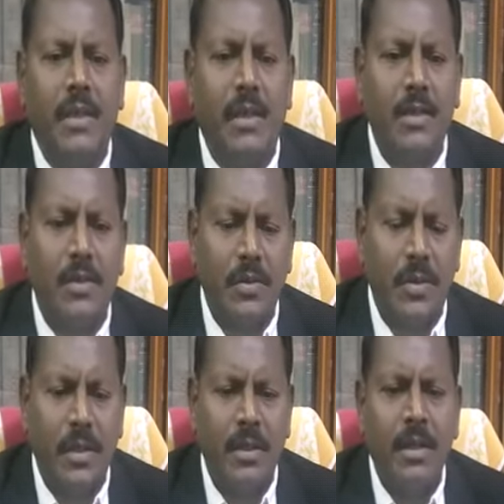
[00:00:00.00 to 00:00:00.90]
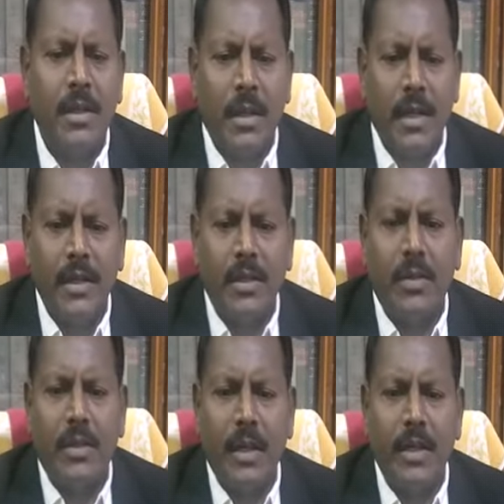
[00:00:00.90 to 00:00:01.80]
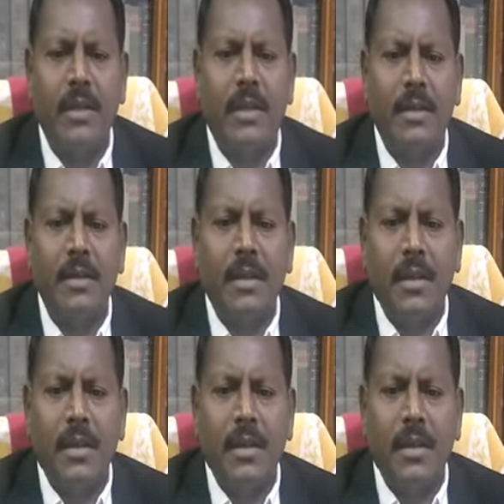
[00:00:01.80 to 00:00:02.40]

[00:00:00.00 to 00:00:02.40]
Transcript: Constitution and it was held that